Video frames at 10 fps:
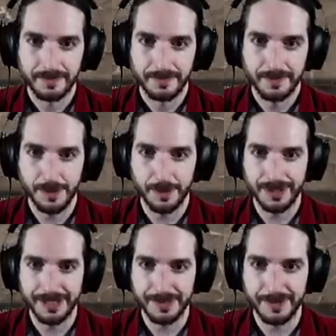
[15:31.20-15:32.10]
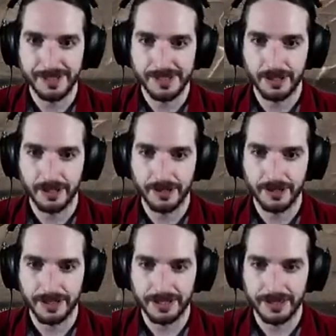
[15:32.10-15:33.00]
Maybe we need to be a
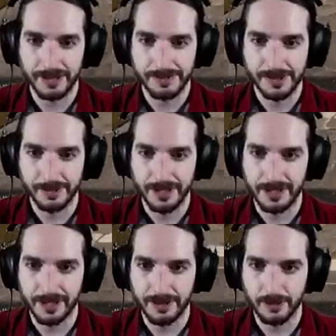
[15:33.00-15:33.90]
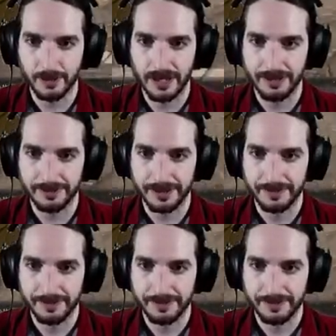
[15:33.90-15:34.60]
scholar like them so that we can get a cool outfit.